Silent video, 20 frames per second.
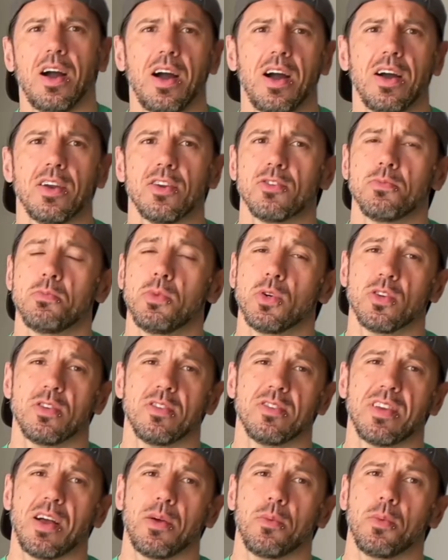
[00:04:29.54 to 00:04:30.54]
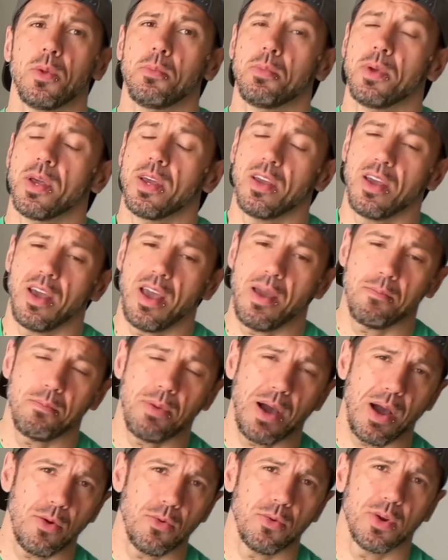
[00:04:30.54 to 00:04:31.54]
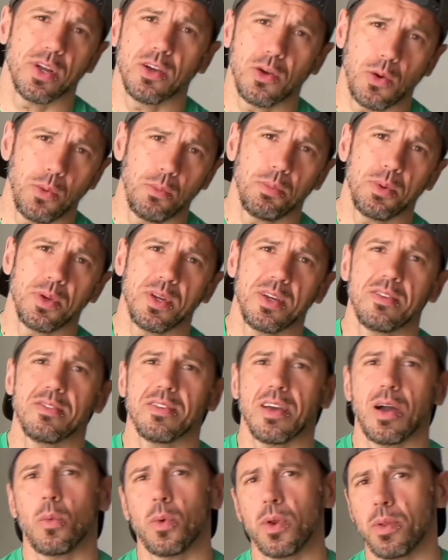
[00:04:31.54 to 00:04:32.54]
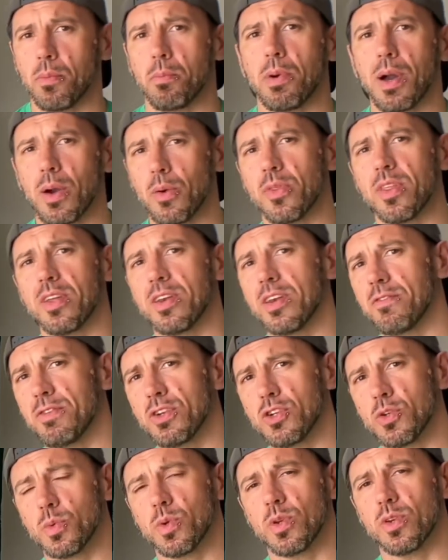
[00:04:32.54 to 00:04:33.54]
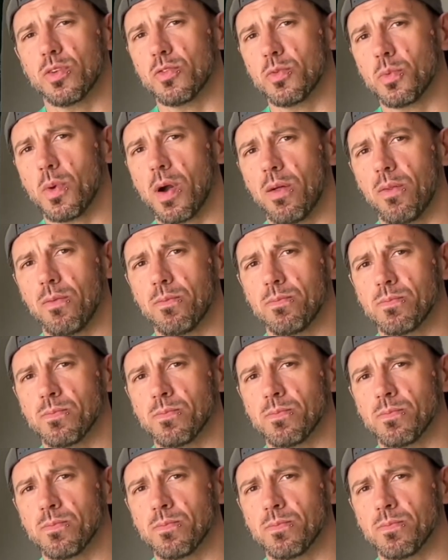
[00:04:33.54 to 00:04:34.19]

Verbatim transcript: And as much as I will be empowering companies, I want to empower the individual as well.